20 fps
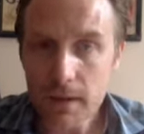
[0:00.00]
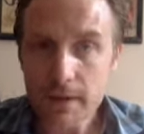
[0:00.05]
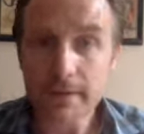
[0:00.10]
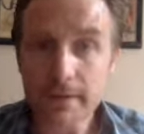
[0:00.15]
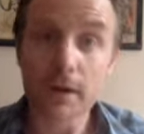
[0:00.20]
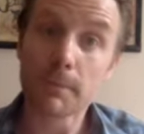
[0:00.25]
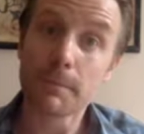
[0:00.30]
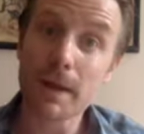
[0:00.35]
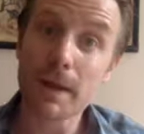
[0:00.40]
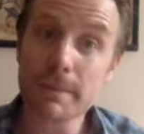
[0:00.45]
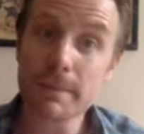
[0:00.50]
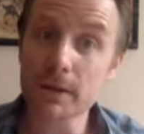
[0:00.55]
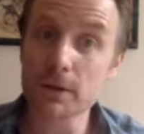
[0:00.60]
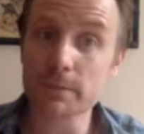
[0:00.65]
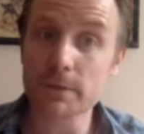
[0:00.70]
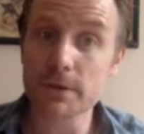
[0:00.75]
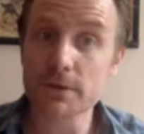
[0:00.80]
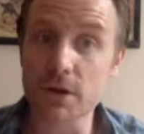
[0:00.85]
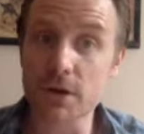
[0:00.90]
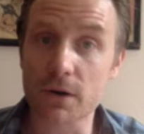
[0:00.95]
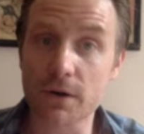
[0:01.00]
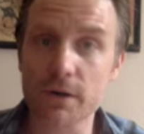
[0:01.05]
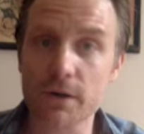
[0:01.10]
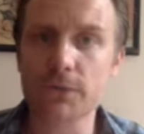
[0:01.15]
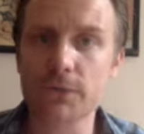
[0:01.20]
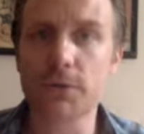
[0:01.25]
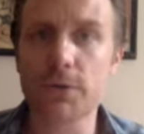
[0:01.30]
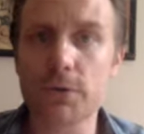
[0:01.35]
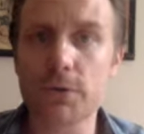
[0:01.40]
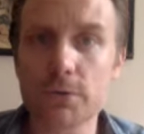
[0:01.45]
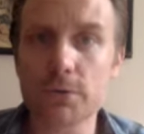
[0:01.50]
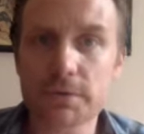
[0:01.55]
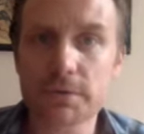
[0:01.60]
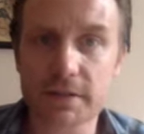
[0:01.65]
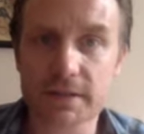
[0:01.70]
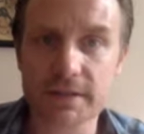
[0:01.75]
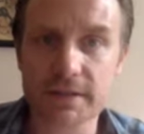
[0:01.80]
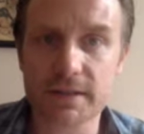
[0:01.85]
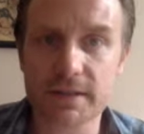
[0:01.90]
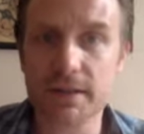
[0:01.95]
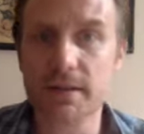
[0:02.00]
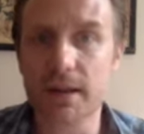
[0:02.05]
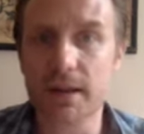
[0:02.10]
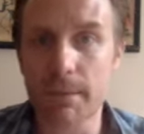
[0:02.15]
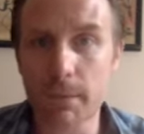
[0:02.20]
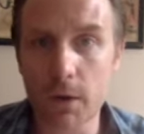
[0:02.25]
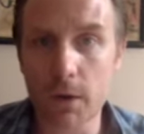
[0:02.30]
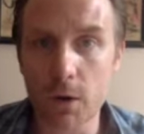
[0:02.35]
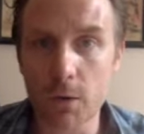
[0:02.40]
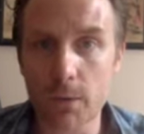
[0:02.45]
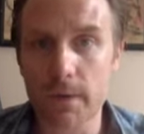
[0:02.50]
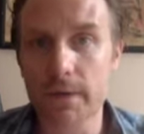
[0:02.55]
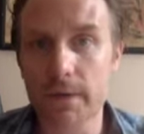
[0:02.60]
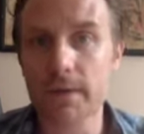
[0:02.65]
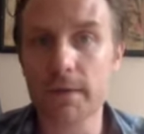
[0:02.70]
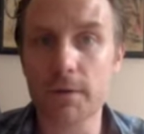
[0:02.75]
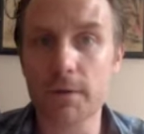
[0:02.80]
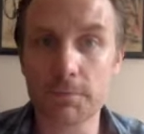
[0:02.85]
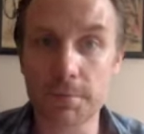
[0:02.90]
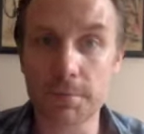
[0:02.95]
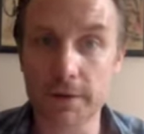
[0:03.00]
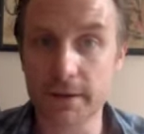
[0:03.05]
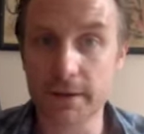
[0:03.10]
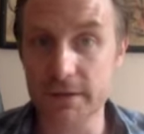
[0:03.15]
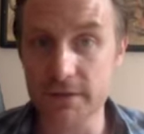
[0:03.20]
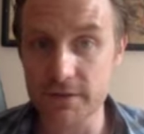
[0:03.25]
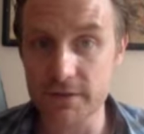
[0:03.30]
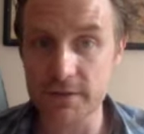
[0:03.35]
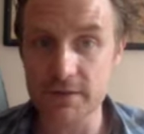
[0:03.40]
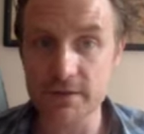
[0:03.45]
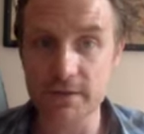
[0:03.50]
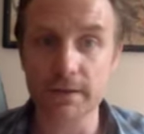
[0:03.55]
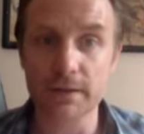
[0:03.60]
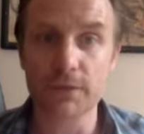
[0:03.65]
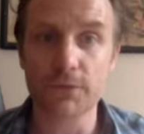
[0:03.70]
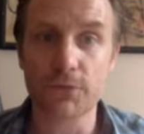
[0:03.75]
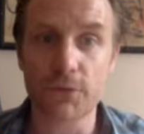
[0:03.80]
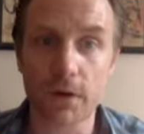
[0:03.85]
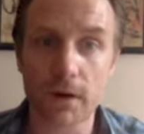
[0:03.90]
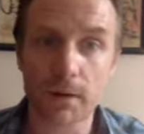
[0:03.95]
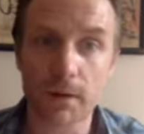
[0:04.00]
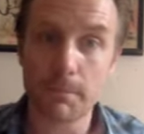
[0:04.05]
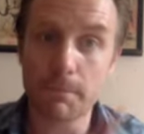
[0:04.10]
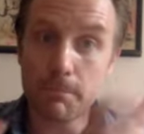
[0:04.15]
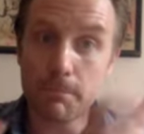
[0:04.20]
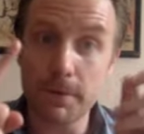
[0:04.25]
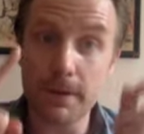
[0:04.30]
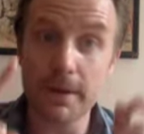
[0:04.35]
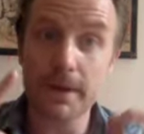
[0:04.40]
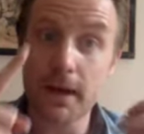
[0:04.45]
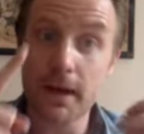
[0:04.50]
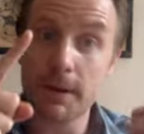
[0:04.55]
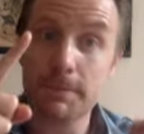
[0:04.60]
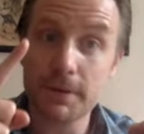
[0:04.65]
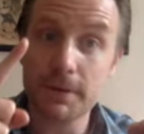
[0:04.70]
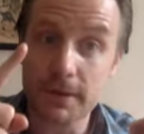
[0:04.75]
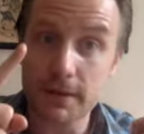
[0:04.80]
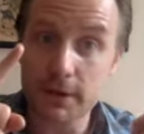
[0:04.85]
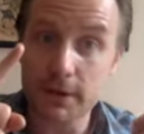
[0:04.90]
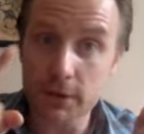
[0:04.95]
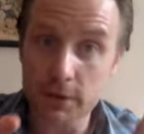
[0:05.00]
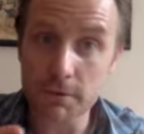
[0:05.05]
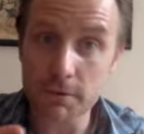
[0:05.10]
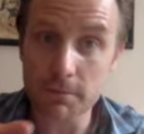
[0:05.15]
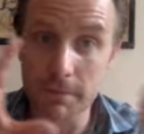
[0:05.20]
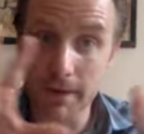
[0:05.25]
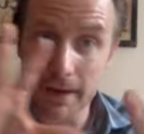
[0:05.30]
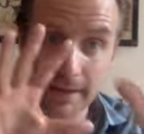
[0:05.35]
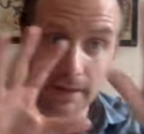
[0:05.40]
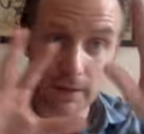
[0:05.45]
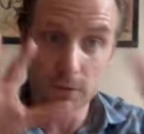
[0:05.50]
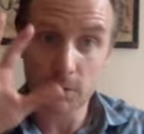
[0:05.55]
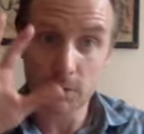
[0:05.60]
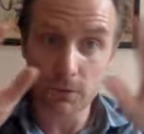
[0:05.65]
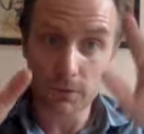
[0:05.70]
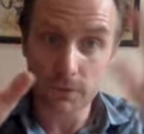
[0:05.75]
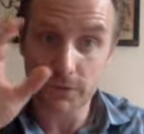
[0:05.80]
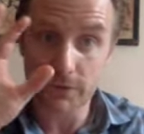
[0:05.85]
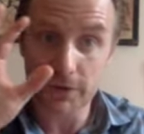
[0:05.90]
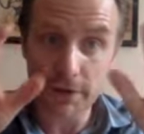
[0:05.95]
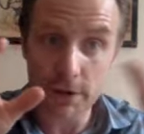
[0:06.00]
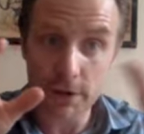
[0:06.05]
Now, it may be a little bit jarring for you to see that I'm going pretty consistently from being up here in my little video